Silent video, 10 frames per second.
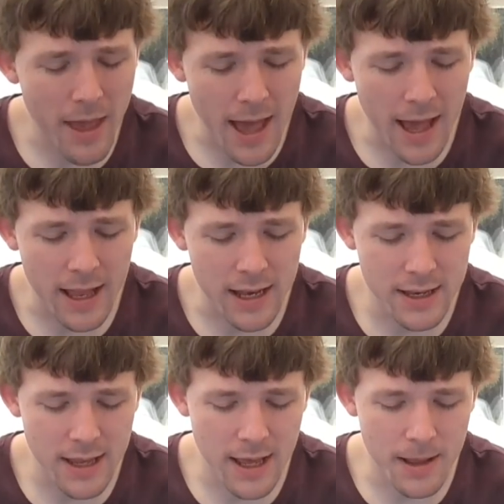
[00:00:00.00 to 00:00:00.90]

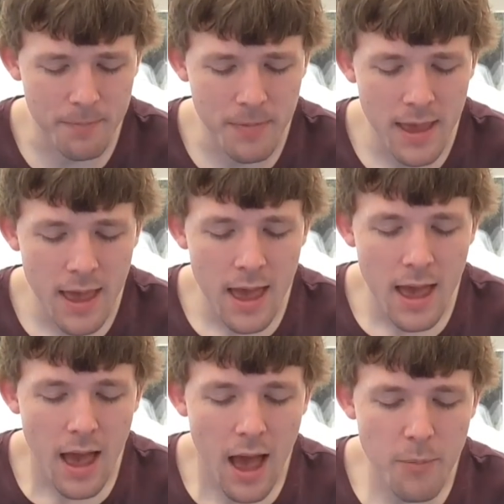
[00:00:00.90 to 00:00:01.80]
And
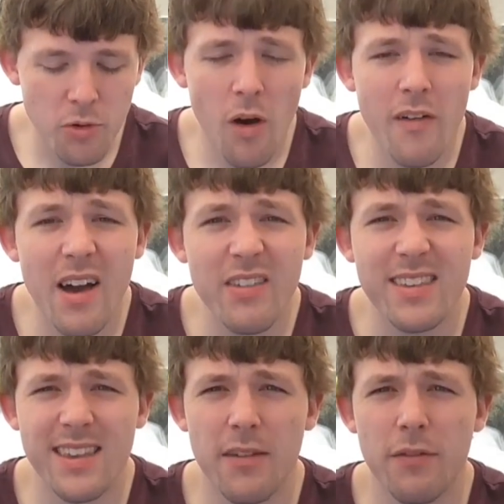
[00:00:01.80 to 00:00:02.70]
I'm sort of
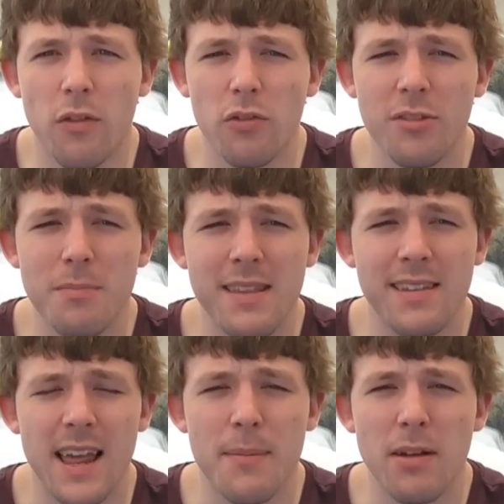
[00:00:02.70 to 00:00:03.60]
having second thoughts
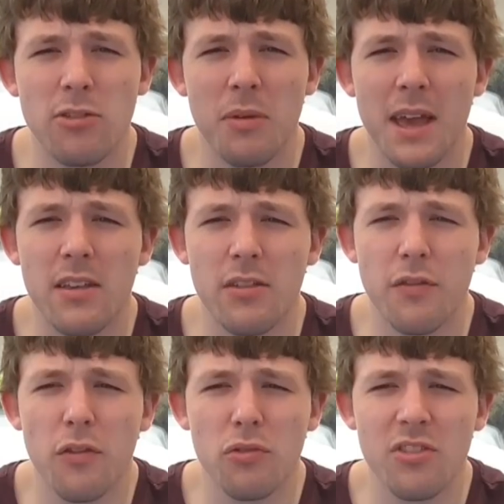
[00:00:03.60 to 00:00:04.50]
admittedly about doing it as a
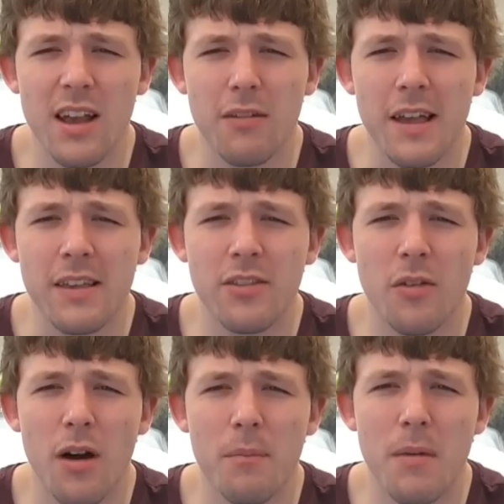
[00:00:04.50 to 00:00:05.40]
full series,
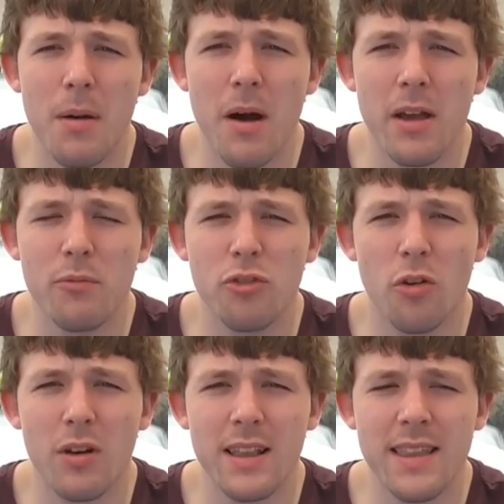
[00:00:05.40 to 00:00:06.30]
so I might
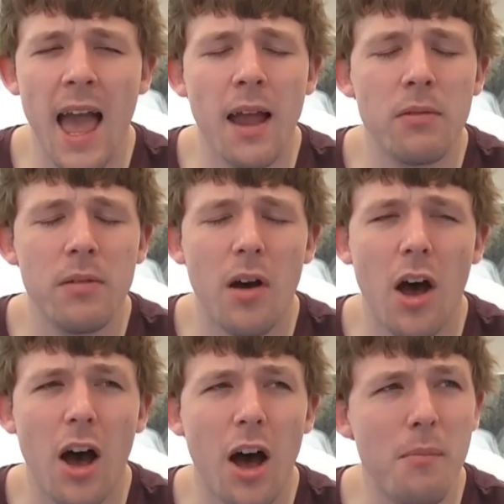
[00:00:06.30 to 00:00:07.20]
shorten it down.
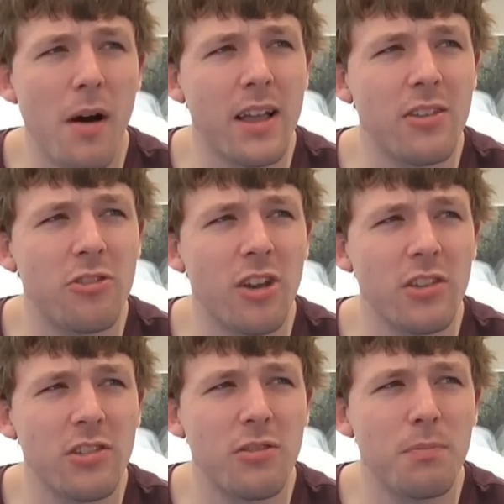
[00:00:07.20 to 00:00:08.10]
I might
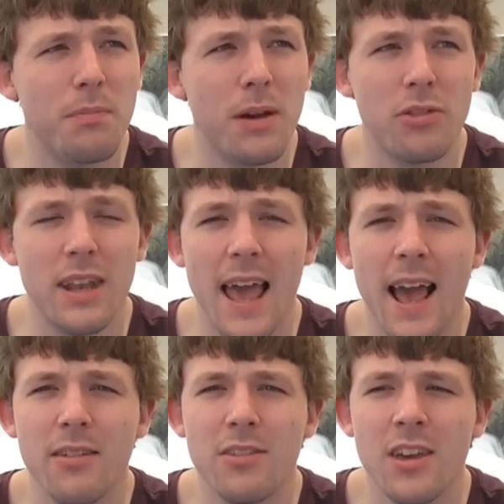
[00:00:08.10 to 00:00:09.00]
just build the
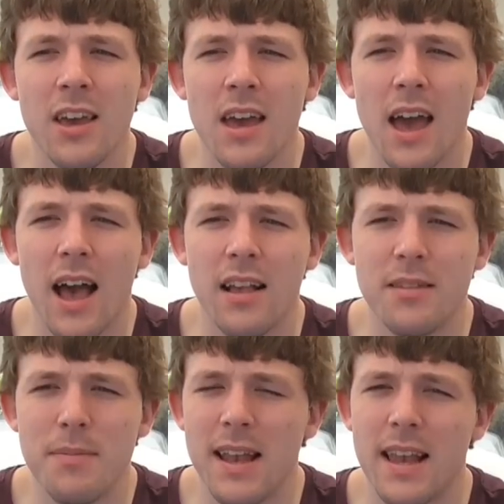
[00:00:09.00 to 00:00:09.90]
layout, as
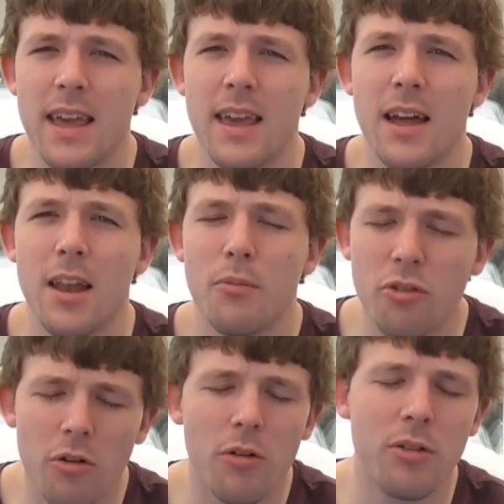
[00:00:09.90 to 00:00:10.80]
admittedly, and I'm
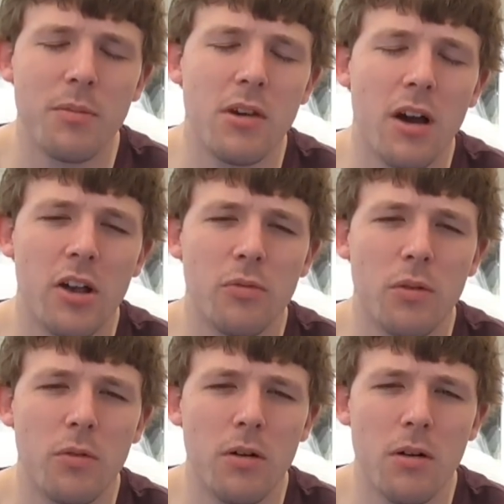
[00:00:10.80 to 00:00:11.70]
sure some of you guys
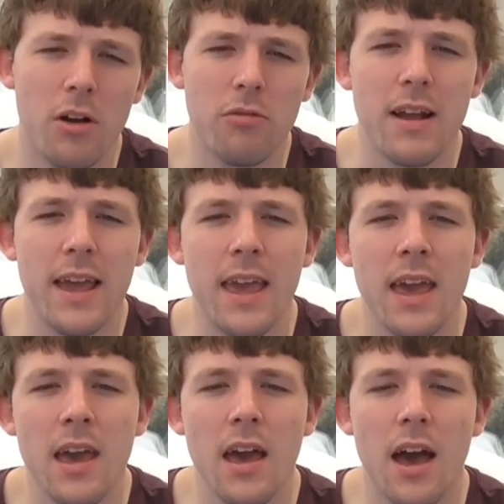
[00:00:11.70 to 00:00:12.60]
will agree,
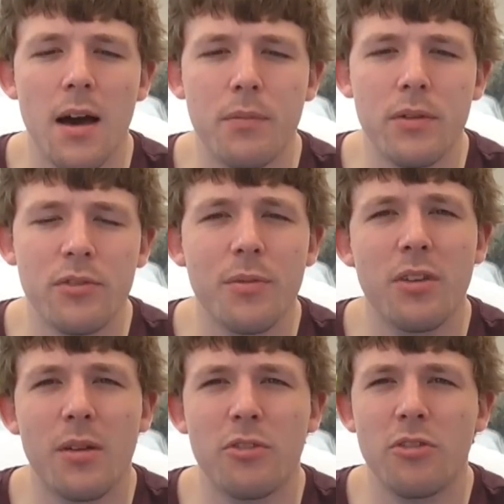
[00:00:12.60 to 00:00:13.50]
that
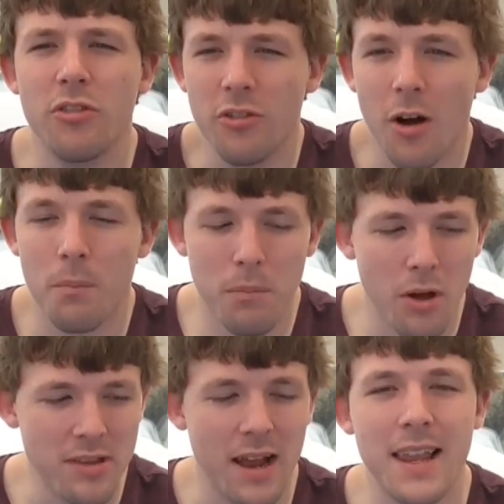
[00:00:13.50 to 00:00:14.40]
sometimes you just got to
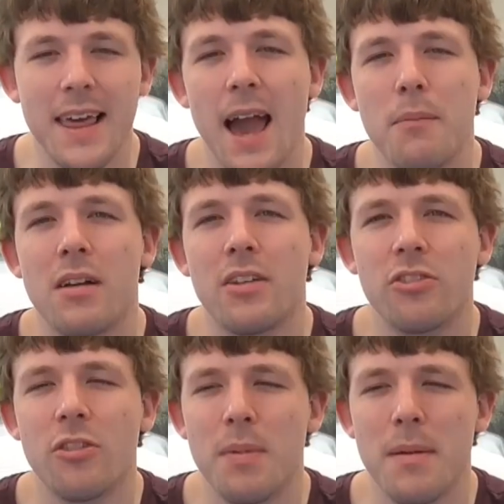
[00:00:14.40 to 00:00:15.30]
put down the camera,
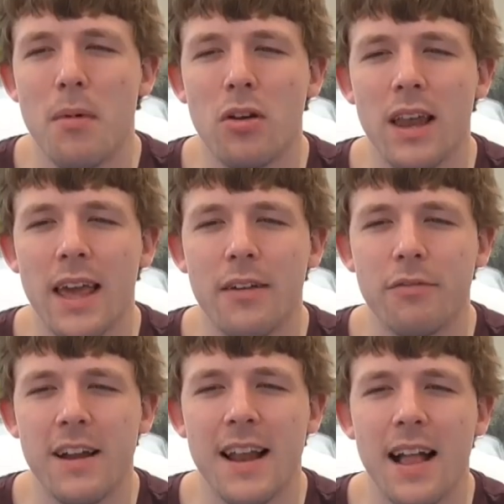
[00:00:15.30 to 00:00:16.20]
just do a bit of modelling,
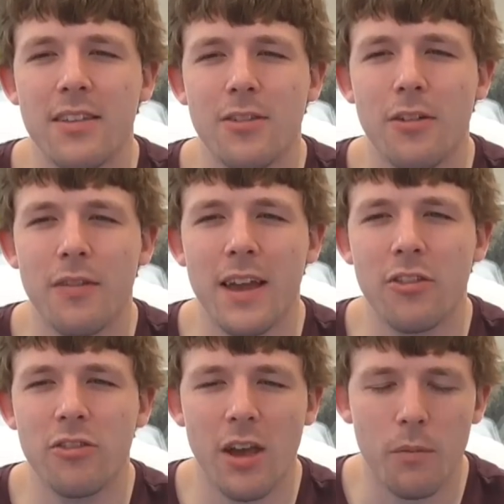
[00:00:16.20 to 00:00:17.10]
freelance sort of thing,
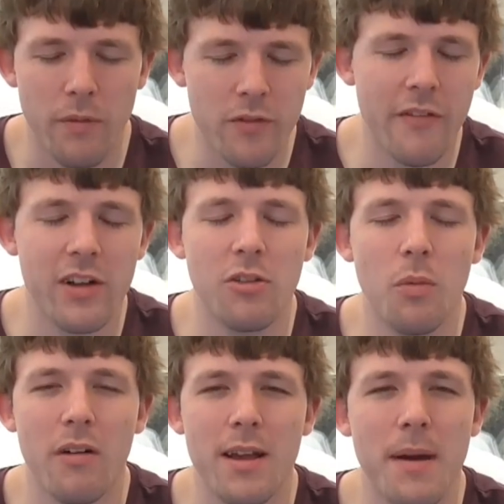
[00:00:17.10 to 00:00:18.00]
and just nothing to
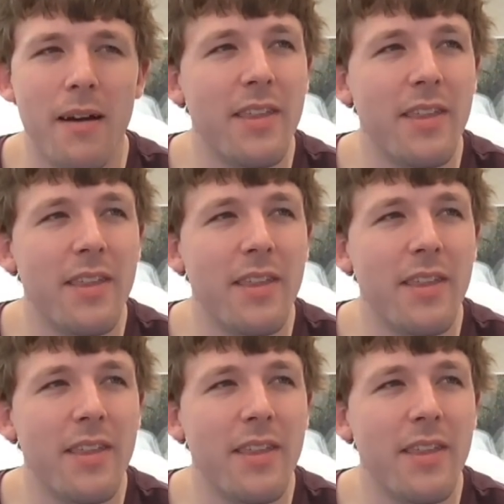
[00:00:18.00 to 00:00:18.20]
worry about.